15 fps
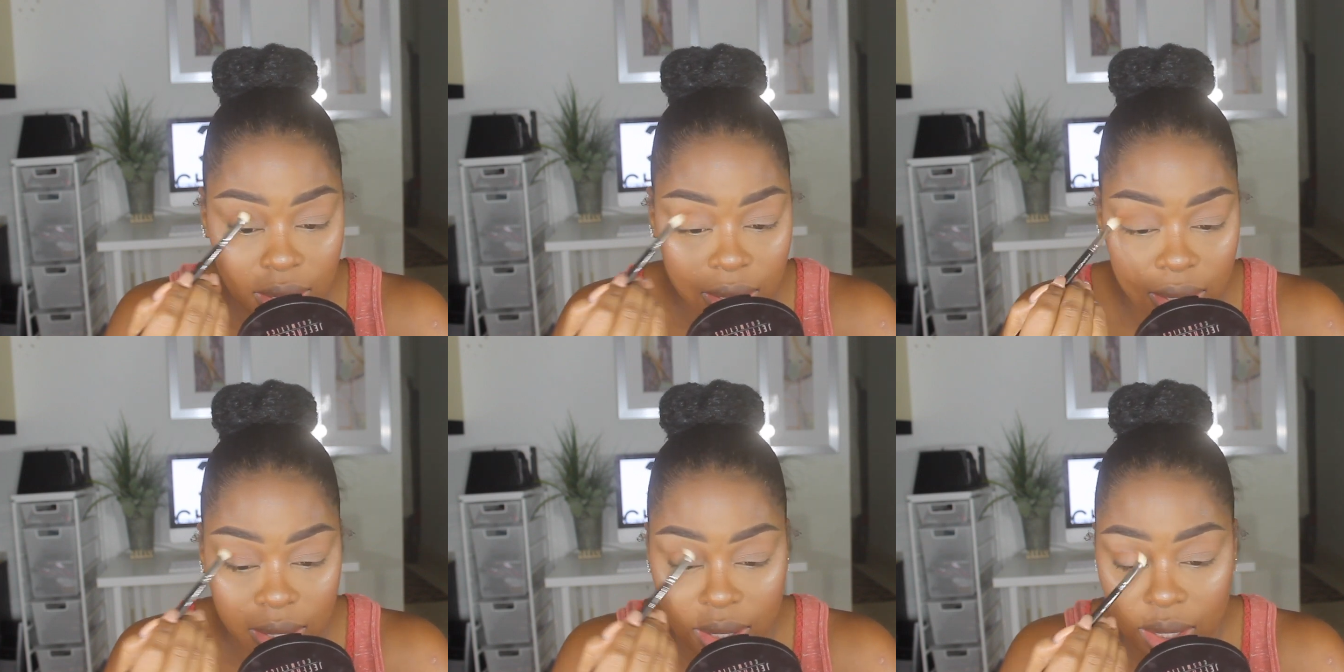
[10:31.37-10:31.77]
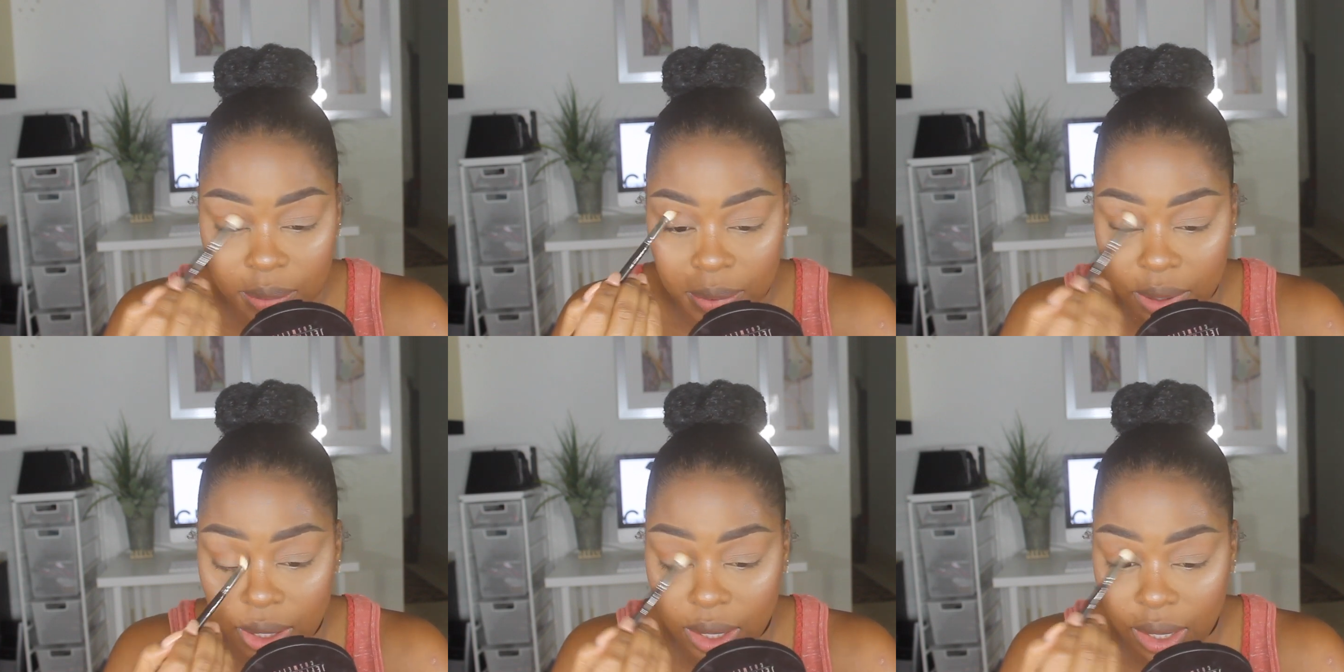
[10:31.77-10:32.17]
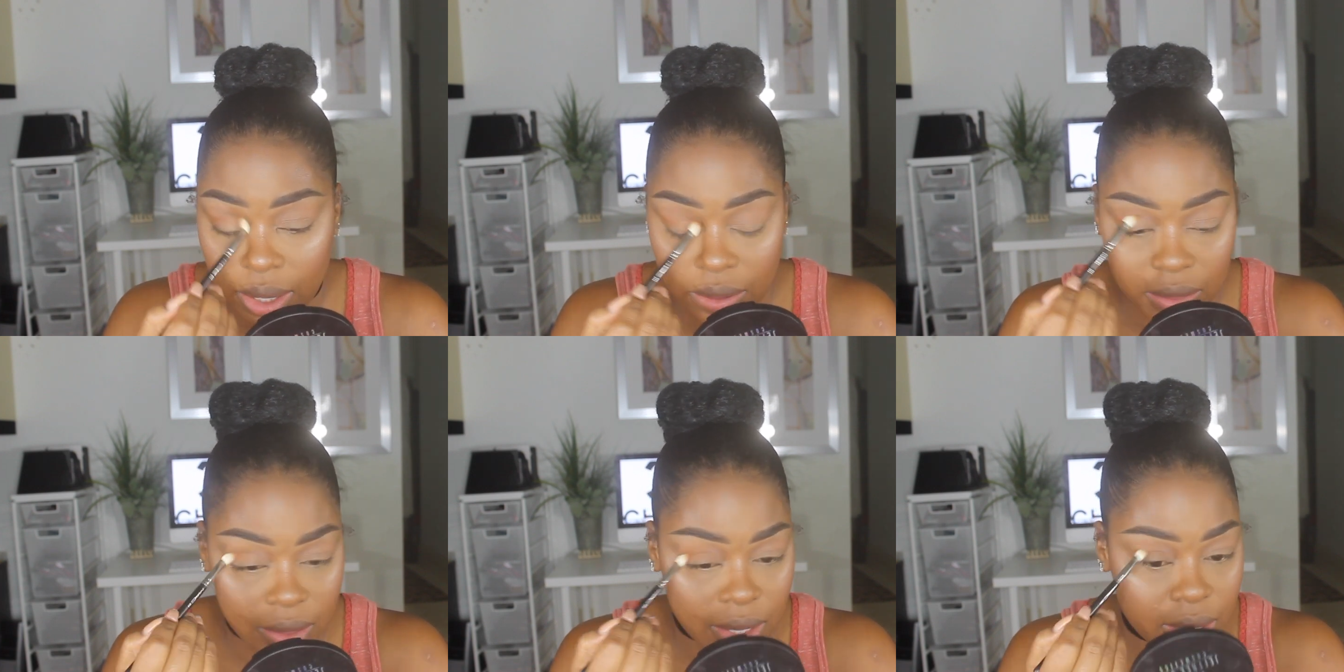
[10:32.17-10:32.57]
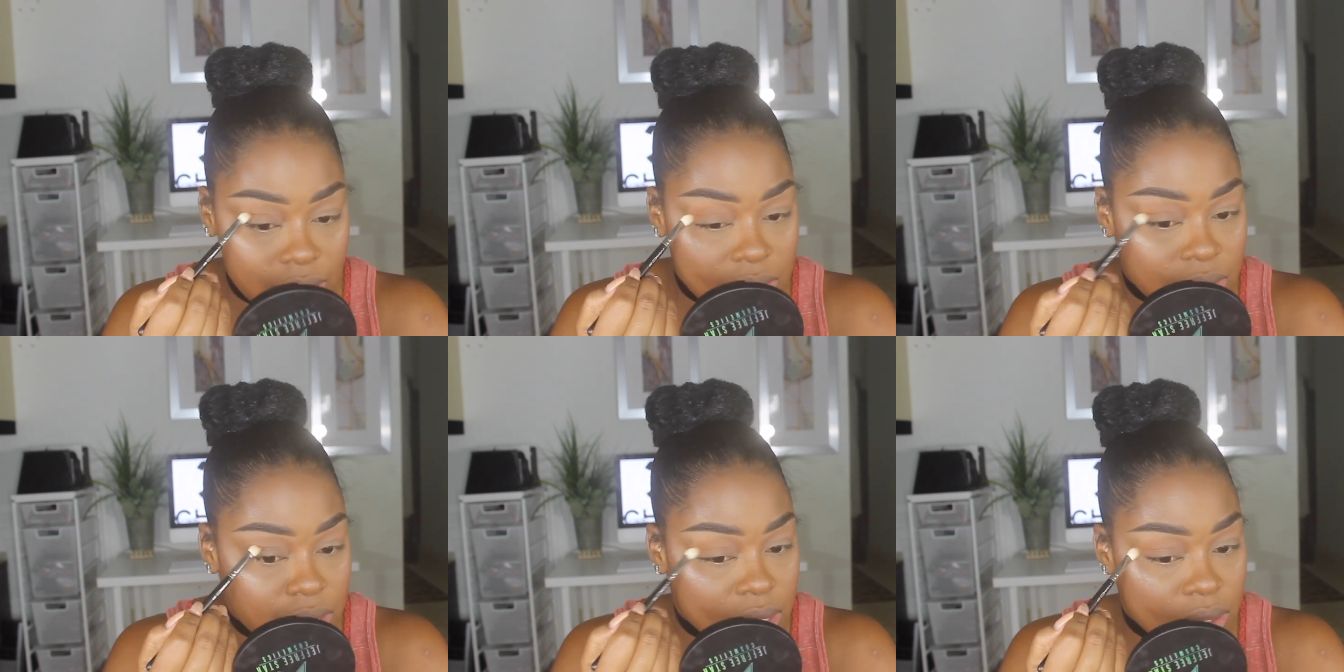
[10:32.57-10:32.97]
and apply
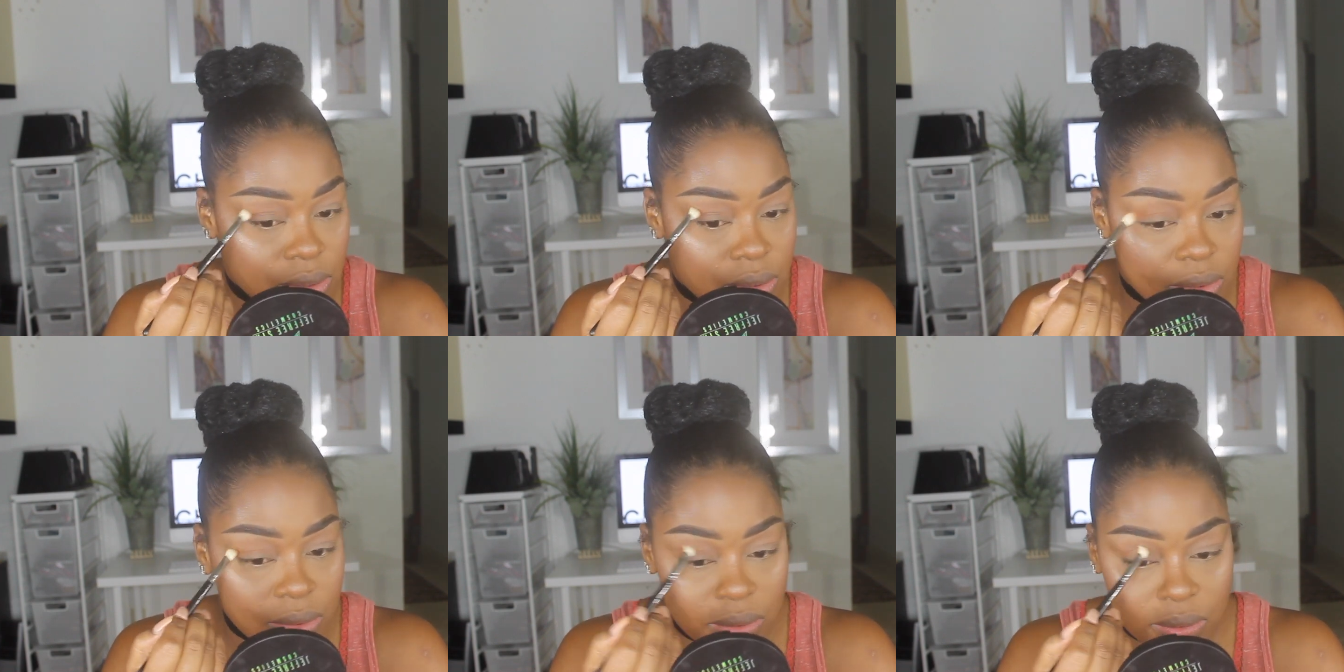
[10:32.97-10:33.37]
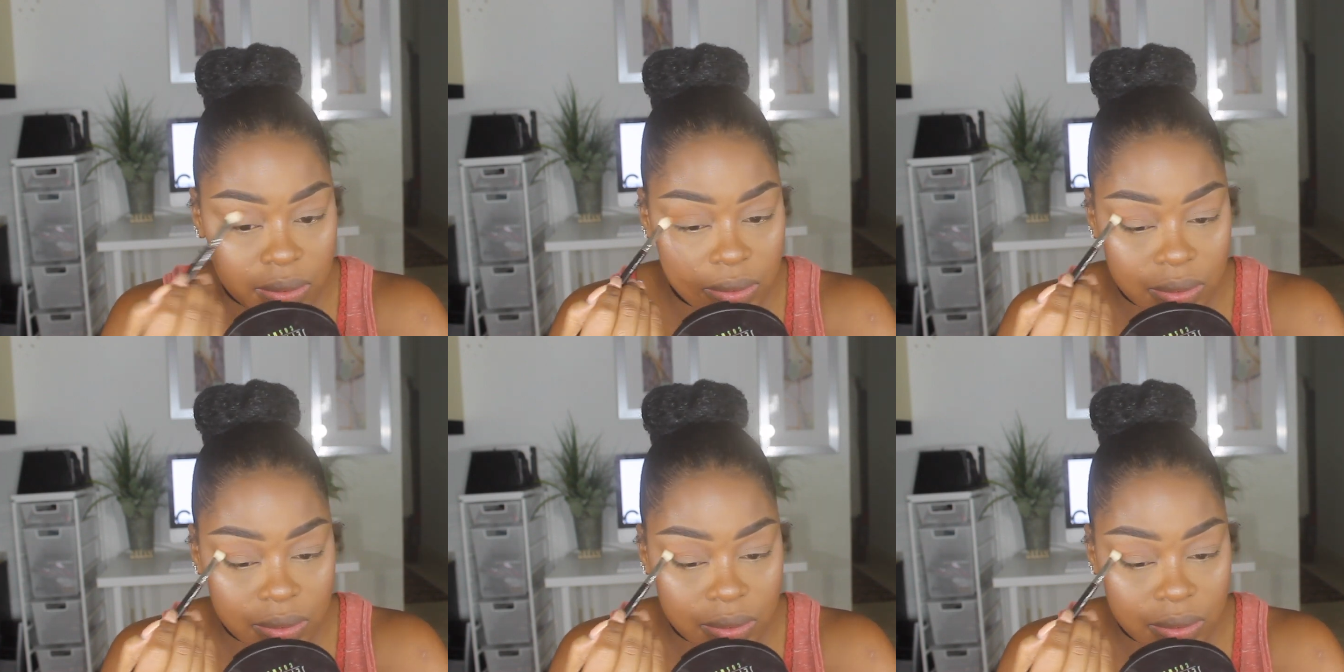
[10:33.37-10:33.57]
that to